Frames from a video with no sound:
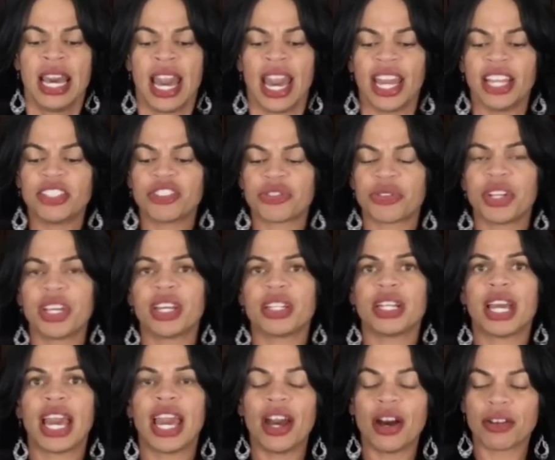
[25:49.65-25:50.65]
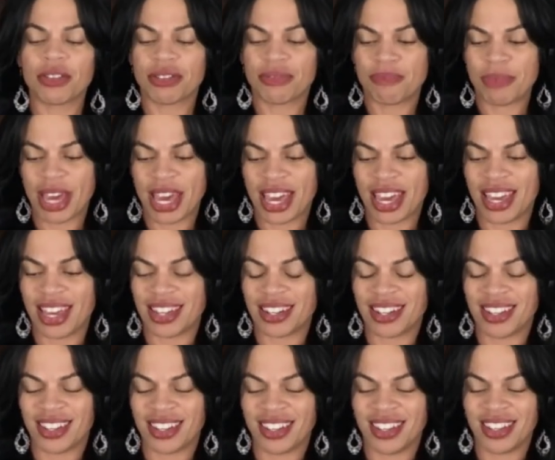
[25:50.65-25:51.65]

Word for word: Atrium Health Main.